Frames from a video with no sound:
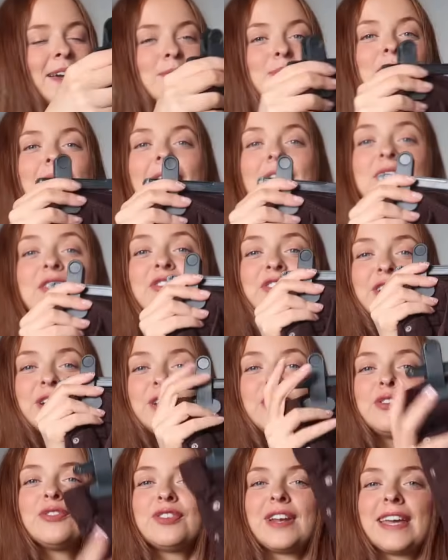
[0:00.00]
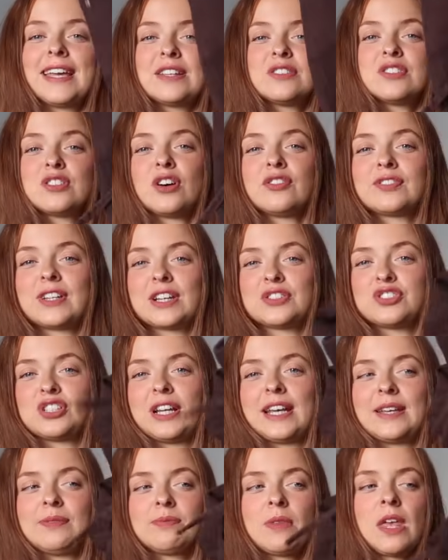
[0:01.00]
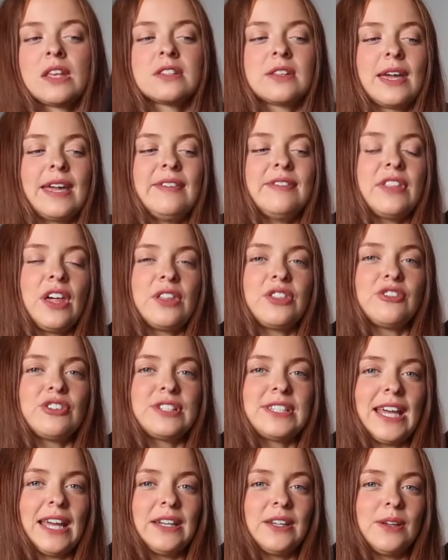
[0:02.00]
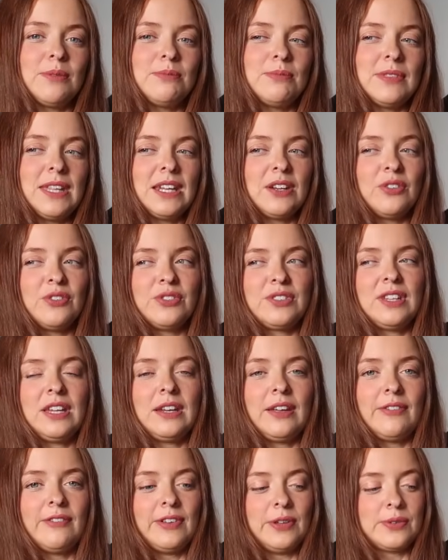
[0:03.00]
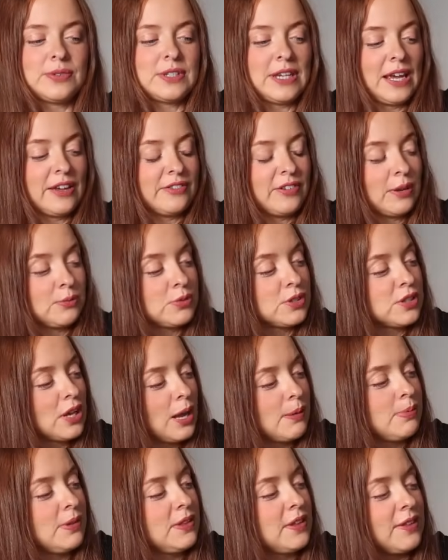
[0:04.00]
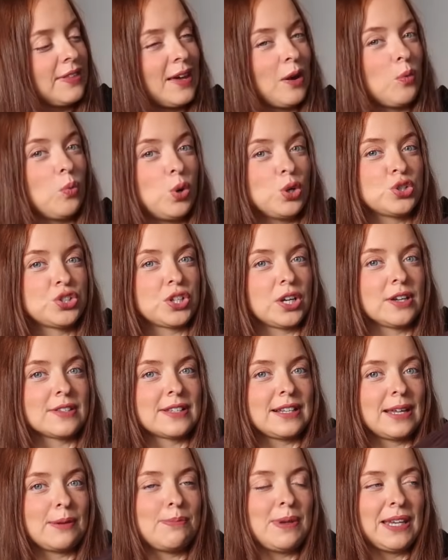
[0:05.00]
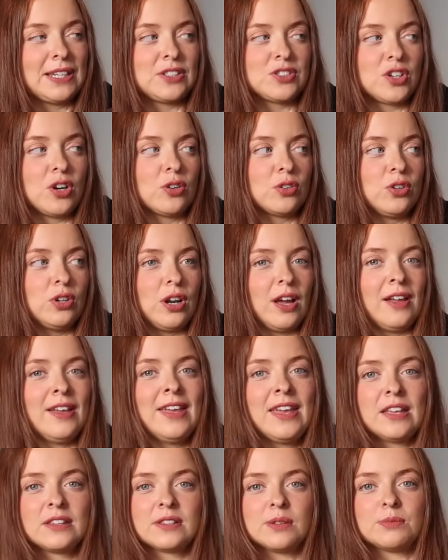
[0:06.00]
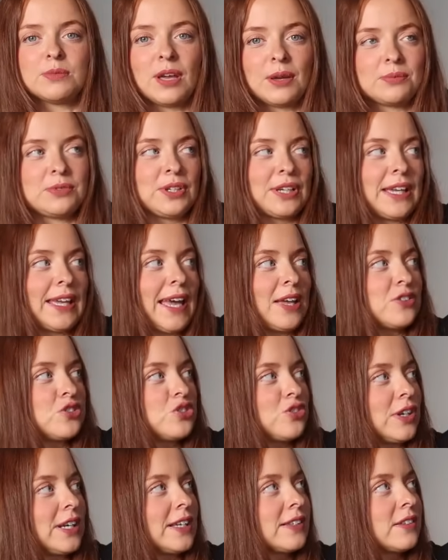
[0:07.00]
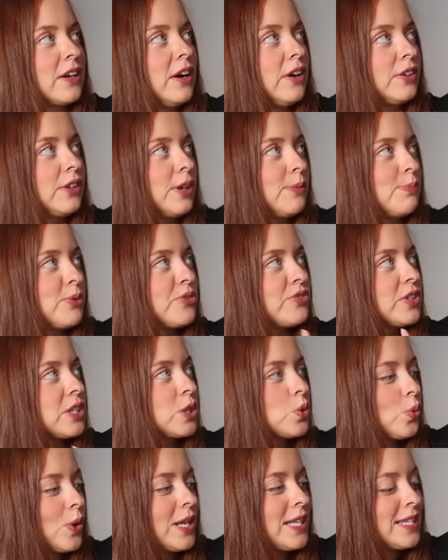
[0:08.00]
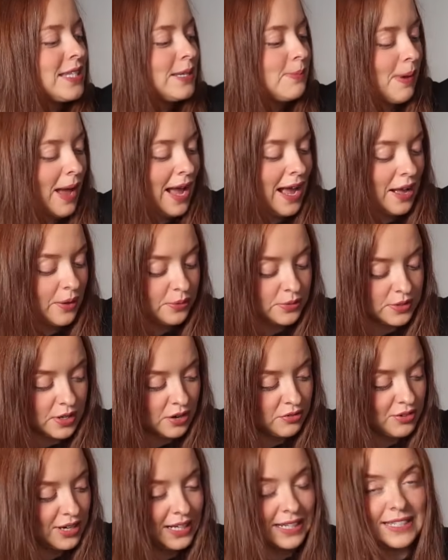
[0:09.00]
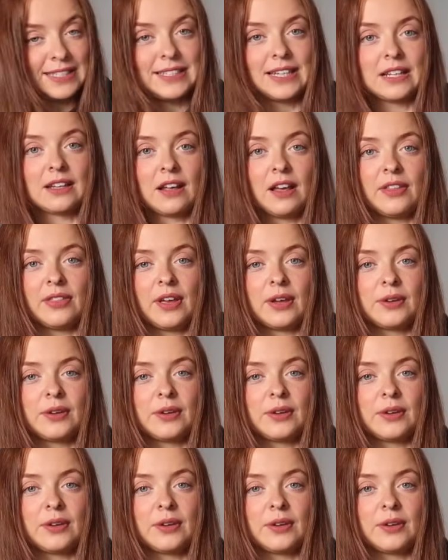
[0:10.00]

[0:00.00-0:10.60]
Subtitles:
But yeah, they feel lovely and soft actually. So even though they're a denim, they don't feel stiff. I'm just hoping that they'll wash nicely. Being a dark colour, sometimes you can get streaks, can't you? But for £20, I really did like